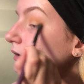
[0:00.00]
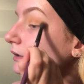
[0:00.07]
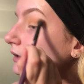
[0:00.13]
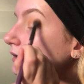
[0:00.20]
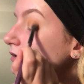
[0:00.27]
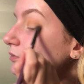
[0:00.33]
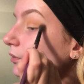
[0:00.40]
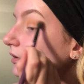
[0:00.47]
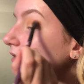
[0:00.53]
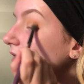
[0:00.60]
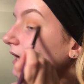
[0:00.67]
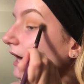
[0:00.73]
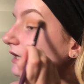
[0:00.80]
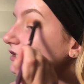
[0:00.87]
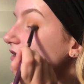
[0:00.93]
And toward the
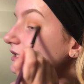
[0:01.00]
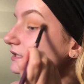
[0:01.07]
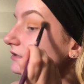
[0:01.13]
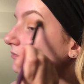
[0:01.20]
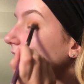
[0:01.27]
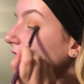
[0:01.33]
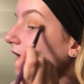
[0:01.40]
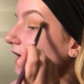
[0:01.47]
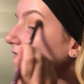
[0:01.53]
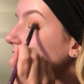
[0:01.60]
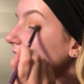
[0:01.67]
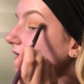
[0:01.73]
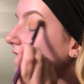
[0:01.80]
edges of my eyelid,